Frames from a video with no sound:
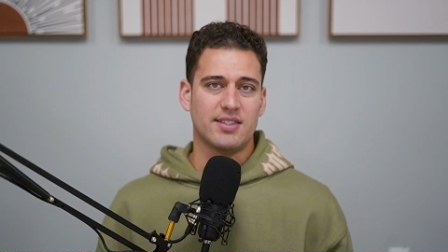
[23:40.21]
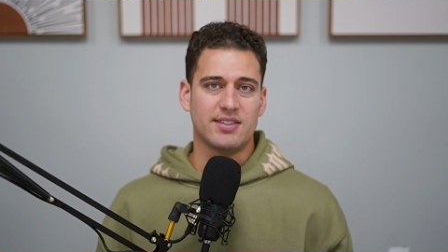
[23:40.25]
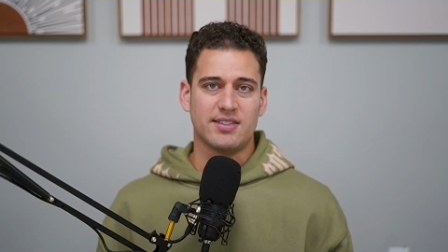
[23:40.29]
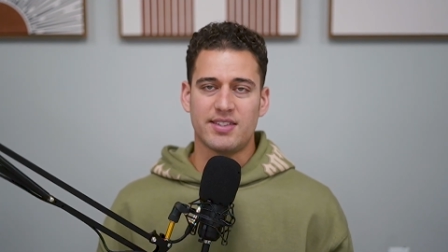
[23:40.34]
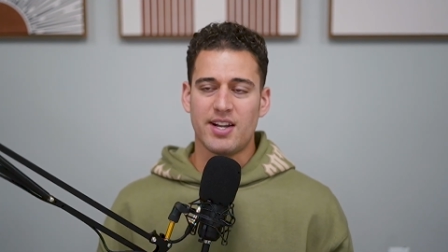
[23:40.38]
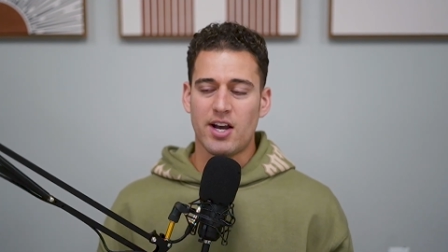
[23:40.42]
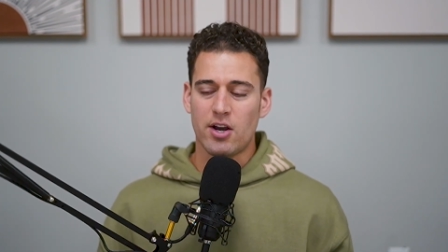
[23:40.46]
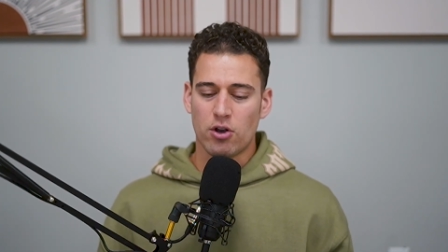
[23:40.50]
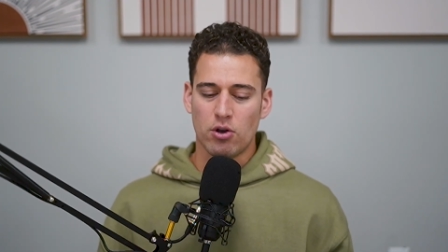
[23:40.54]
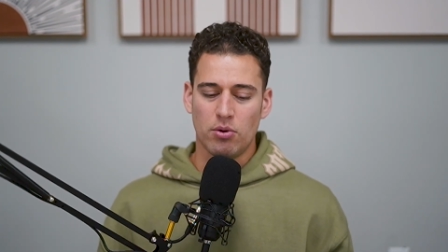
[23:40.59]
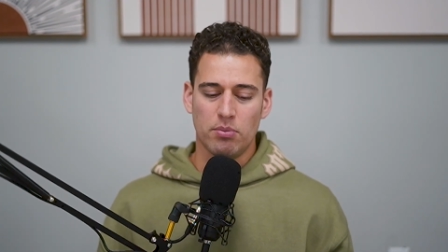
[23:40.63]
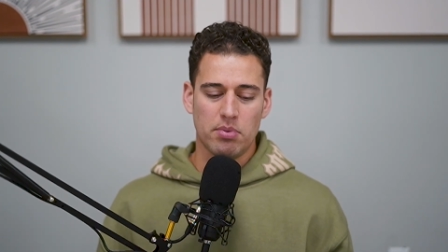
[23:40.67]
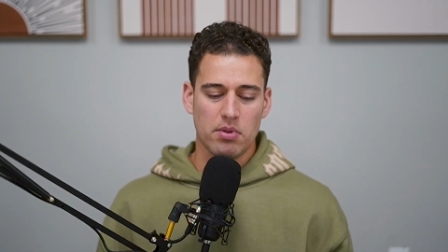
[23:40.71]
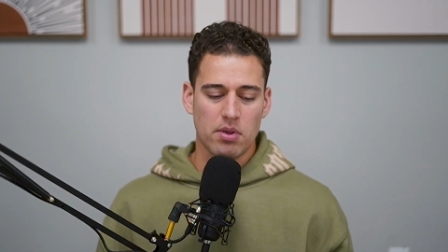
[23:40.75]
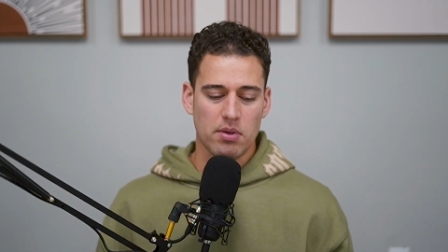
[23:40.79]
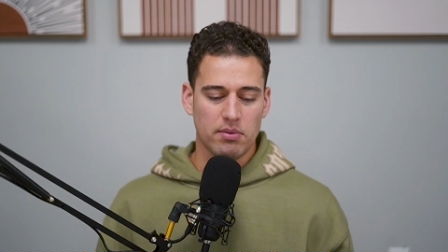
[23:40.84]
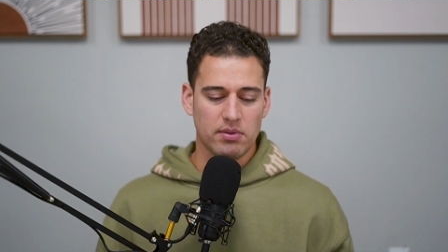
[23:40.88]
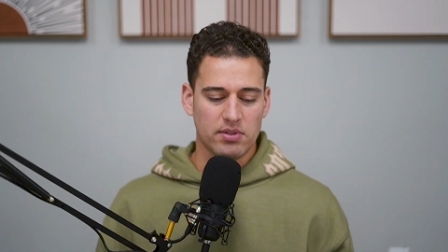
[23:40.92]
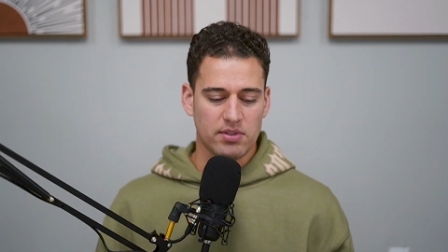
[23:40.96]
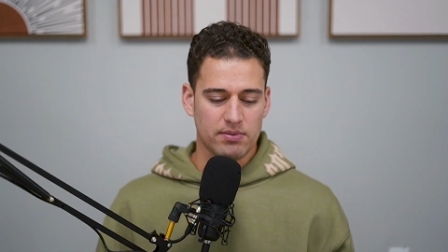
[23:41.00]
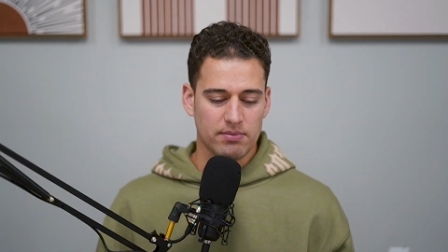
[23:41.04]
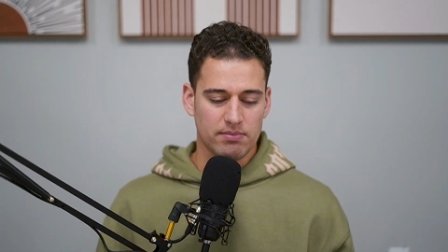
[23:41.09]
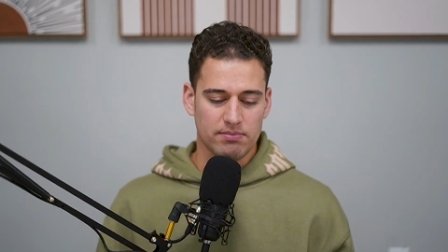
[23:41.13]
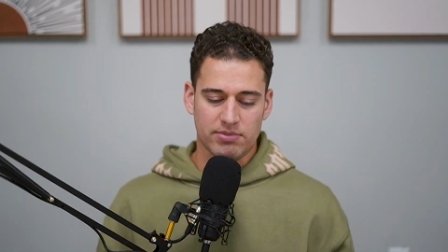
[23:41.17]
It's not going to be
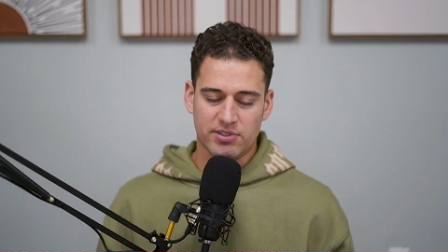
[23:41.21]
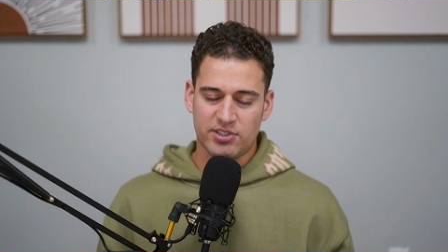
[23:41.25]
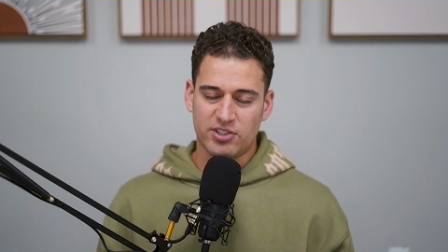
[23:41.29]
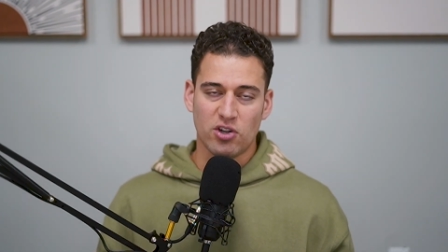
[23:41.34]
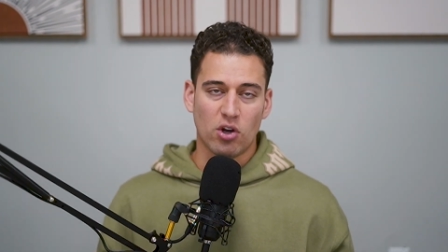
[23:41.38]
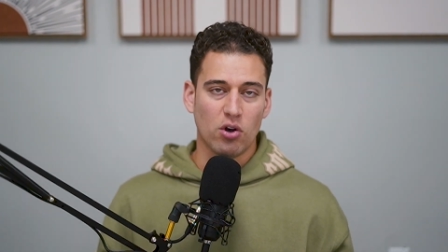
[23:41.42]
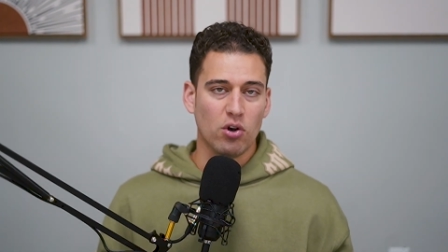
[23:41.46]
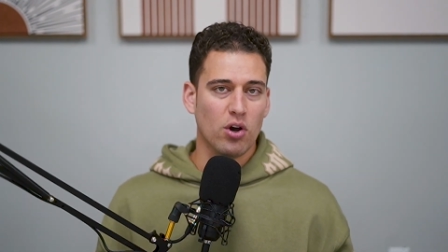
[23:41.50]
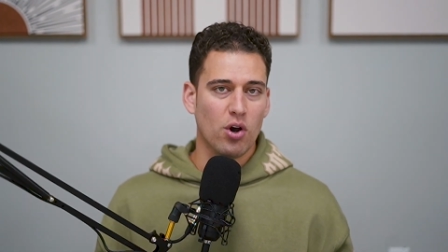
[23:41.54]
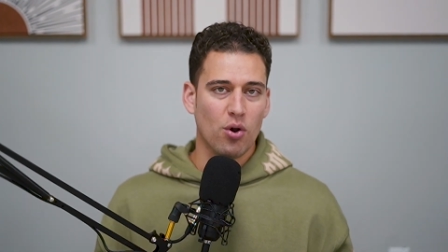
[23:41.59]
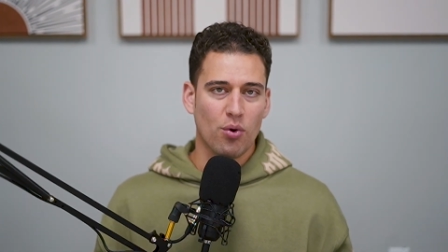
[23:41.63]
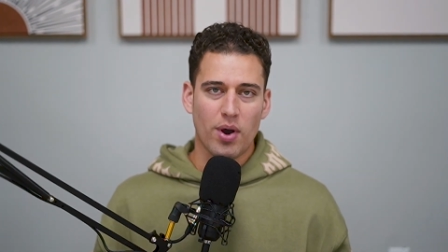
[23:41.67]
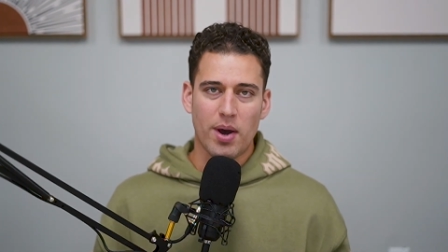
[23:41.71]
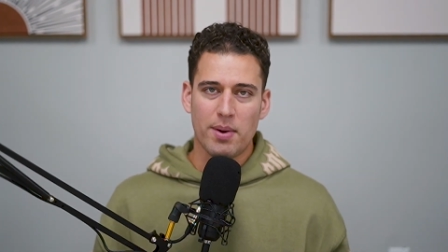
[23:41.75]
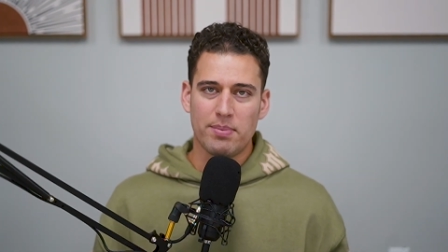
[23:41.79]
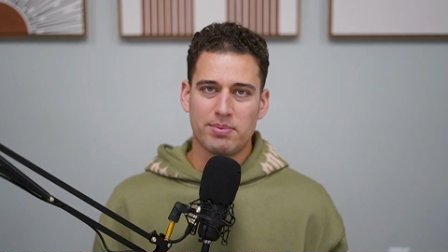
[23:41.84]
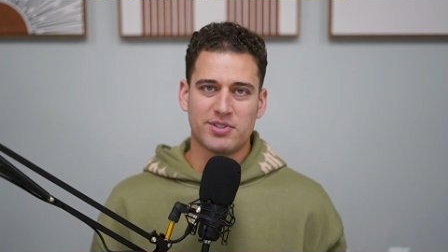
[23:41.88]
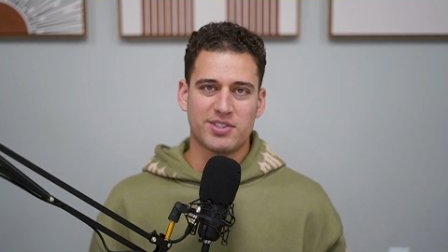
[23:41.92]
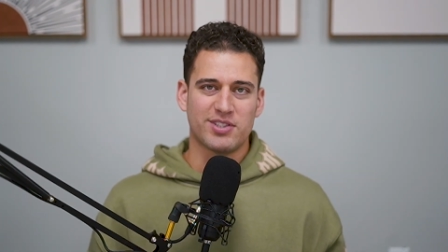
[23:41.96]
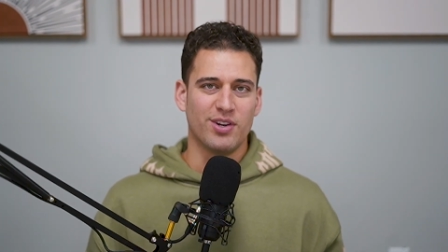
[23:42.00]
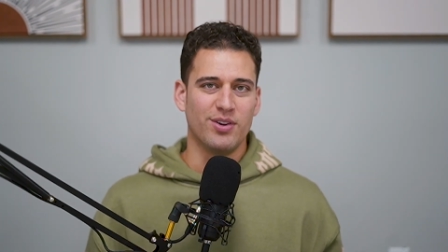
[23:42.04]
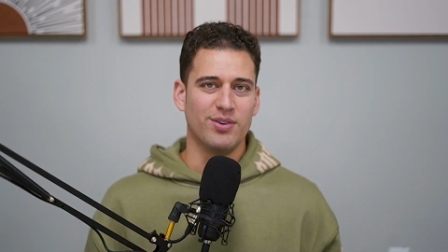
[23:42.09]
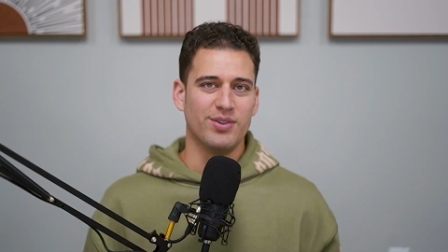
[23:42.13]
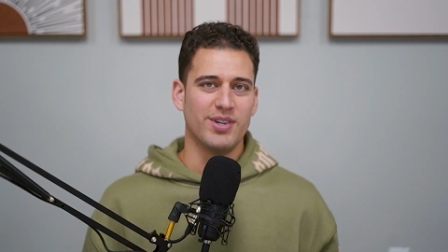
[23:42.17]
solo
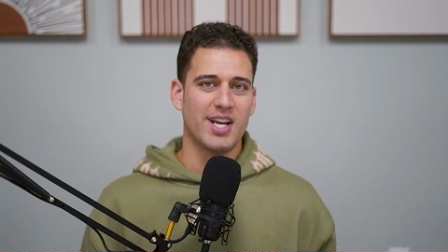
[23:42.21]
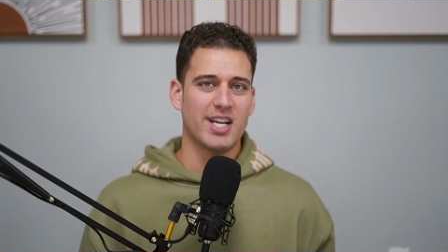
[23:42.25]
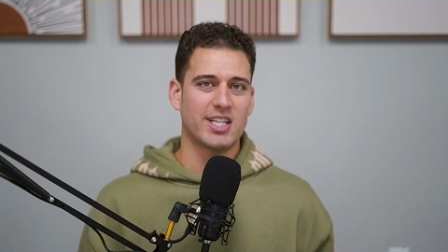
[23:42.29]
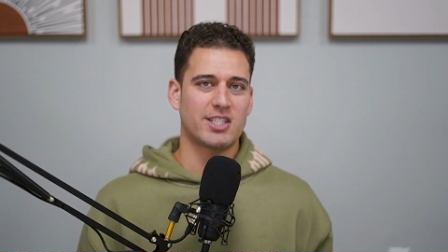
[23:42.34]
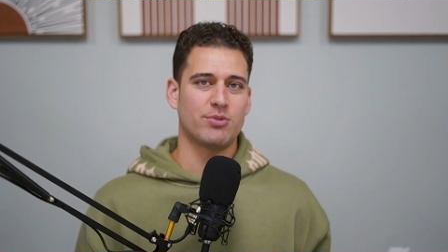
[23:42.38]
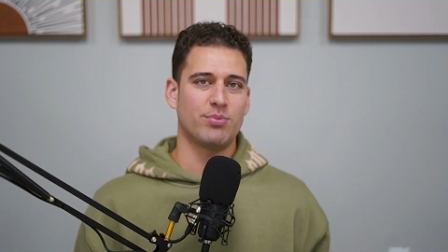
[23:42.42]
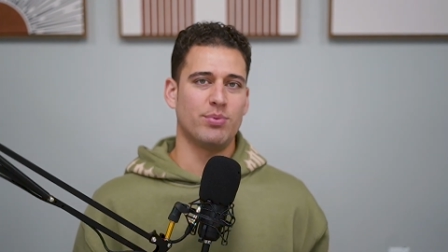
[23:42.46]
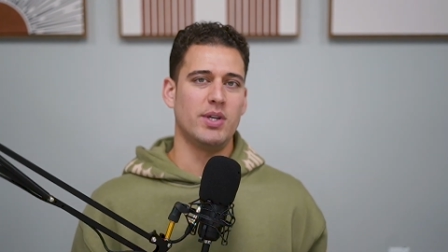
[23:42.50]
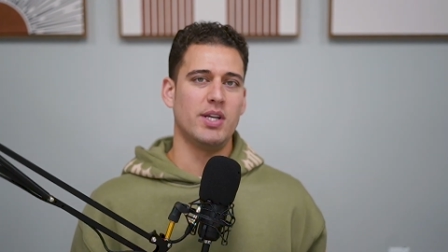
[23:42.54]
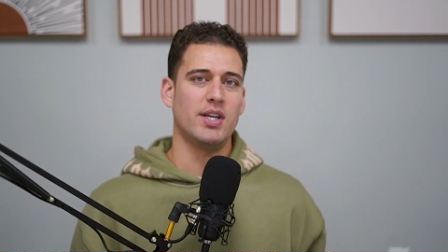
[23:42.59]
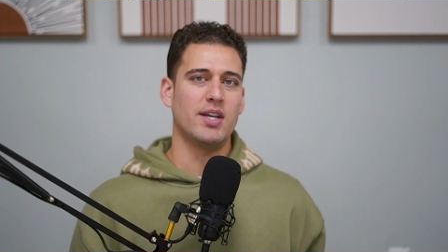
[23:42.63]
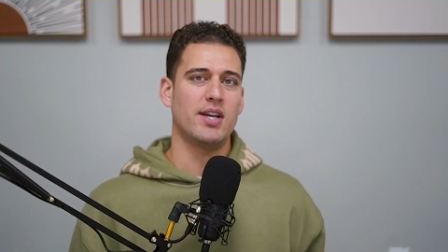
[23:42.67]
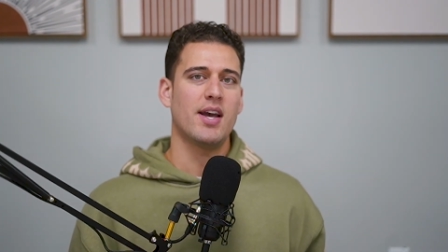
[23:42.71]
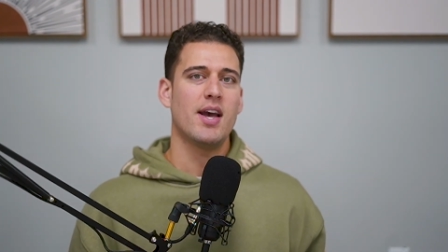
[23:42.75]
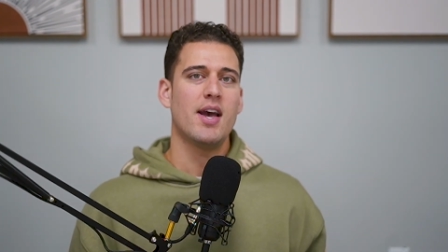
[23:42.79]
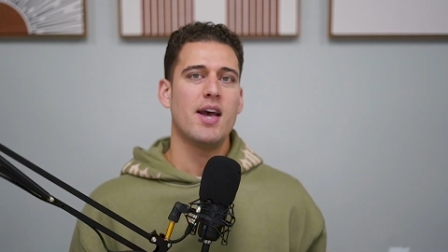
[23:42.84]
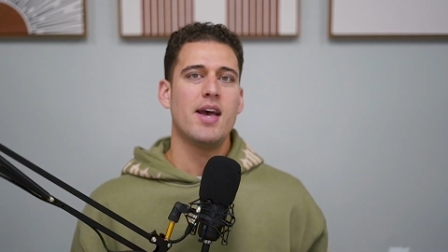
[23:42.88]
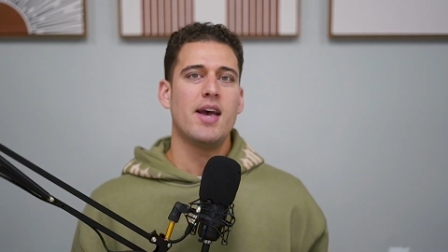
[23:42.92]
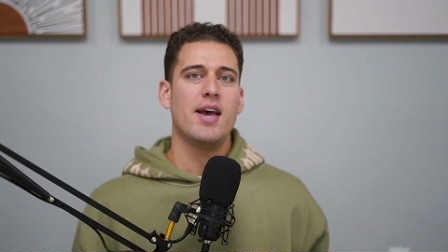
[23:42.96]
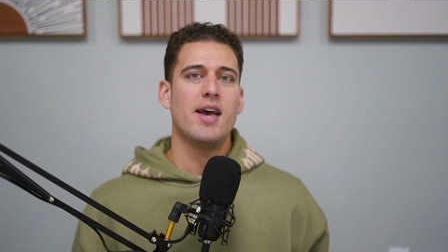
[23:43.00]
episode next week.